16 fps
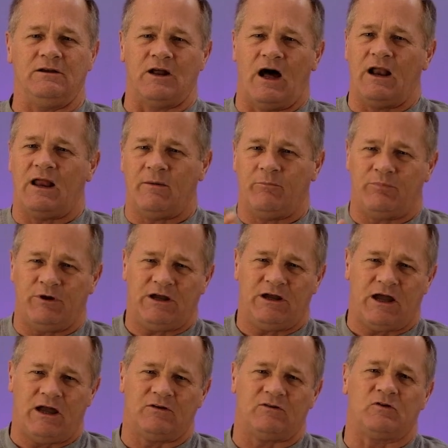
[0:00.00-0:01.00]
not
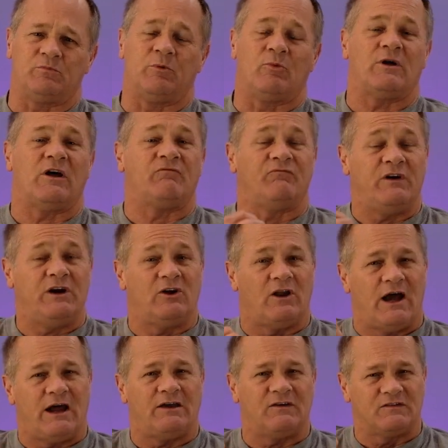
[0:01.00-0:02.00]
being anxious, but when I feel
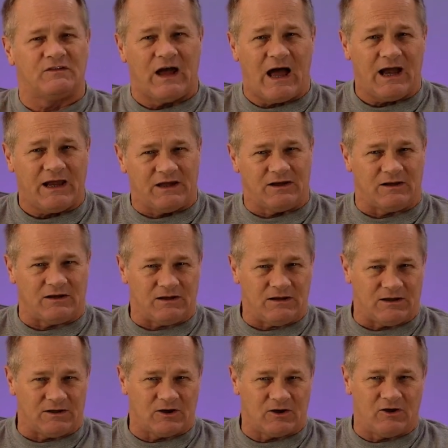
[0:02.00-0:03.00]

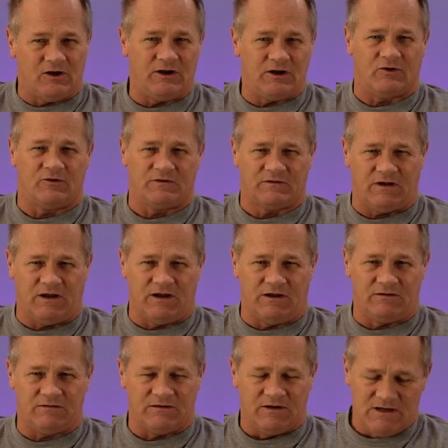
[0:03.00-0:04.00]
anxiety in a clinical
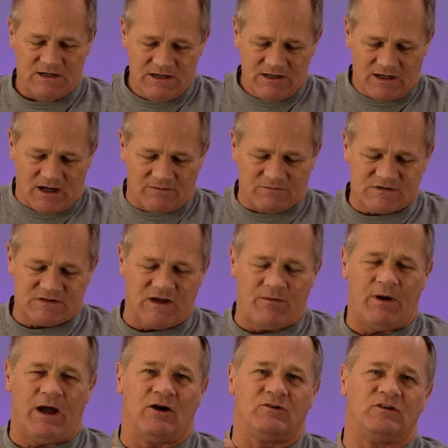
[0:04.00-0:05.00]
sense, I'm
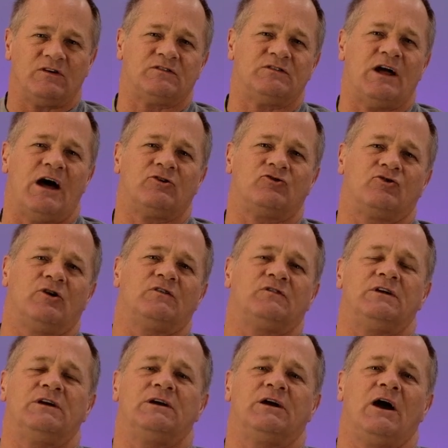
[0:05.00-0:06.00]
somehow just not
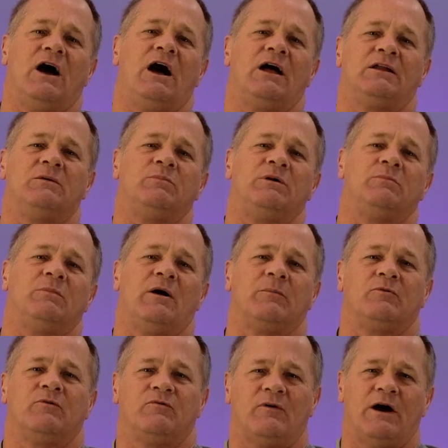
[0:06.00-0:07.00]
trusting God to be my
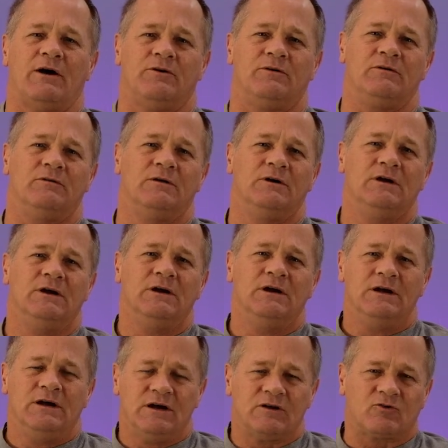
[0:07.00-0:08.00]
provider.
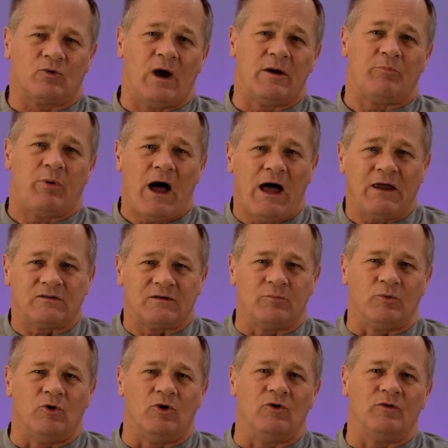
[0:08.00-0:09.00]
It's quite
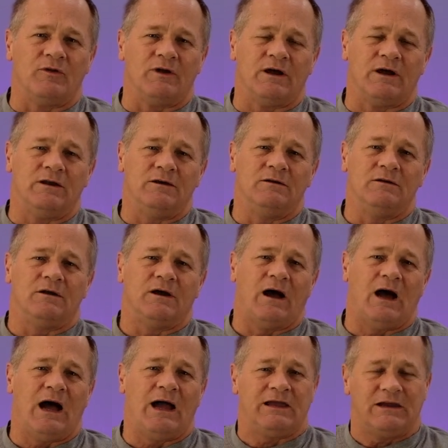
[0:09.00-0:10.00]
possible that
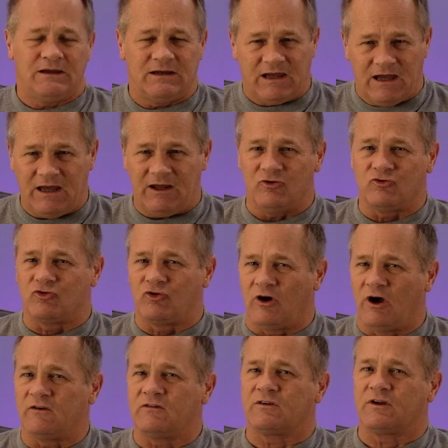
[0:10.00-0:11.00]
I can
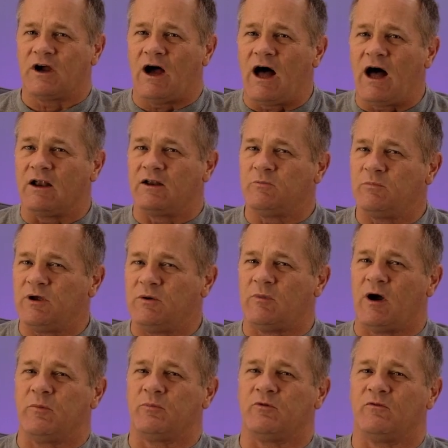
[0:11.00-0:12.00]
trust God to be
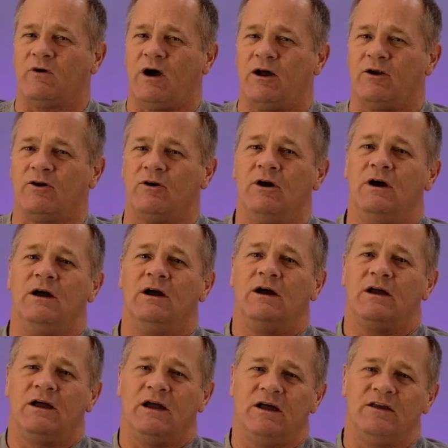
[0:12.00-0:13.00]
my provider
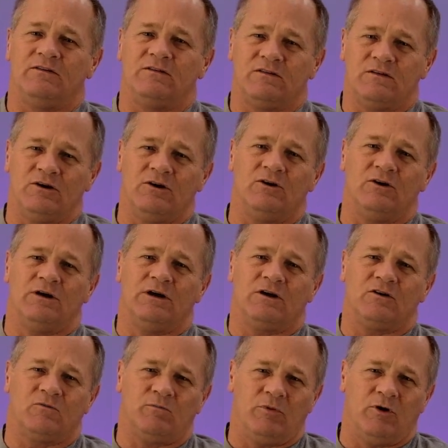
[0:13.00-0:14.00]
and still
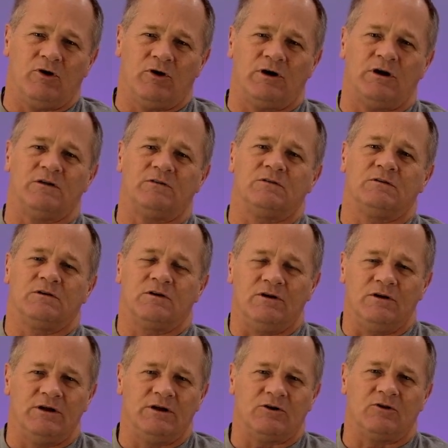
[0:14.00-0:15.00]
experience
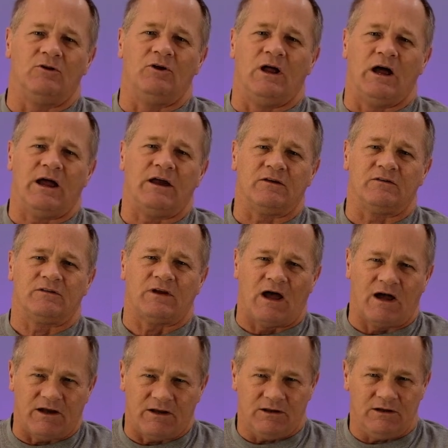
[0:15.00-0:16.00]
clinical
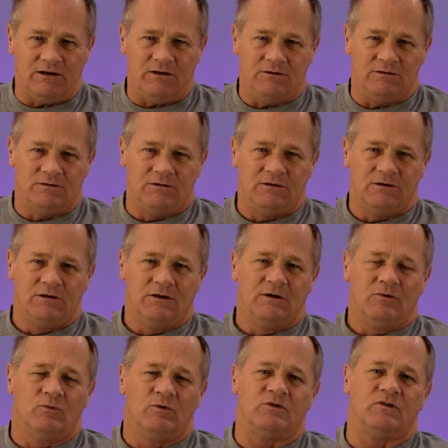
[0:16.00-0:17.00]
anxiety
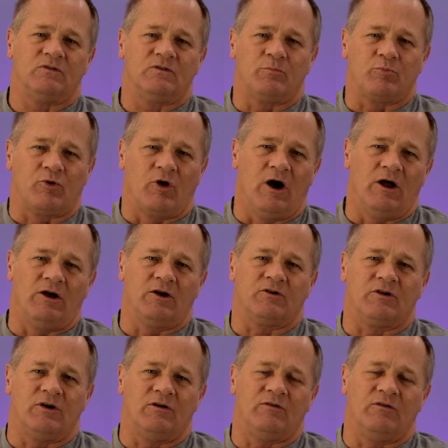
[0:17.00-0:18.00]
which is a
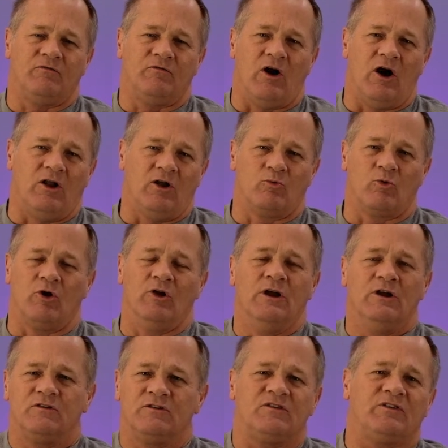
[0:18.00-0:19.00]
product of the fallen world.
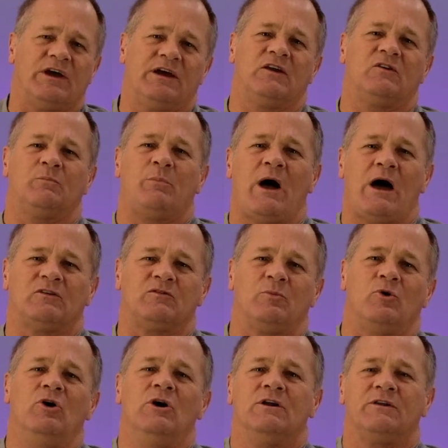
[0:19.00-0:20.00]
Just like it's
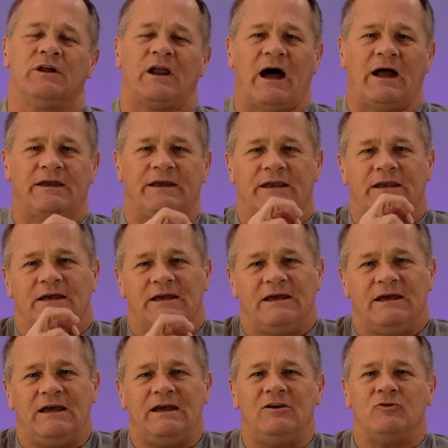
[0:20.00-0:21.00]
possible that I can
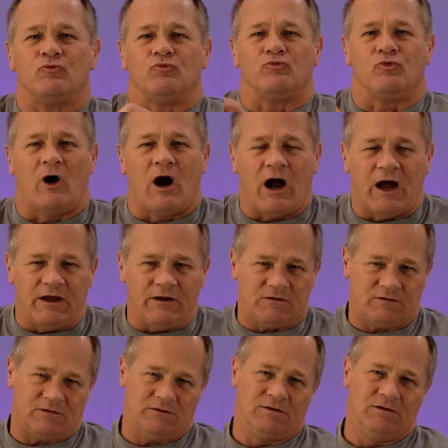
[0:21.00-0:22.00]
eat
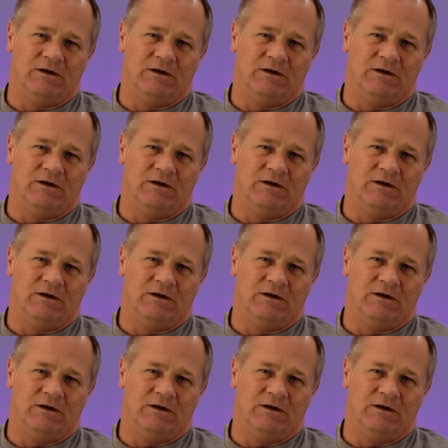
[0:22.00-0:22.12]
right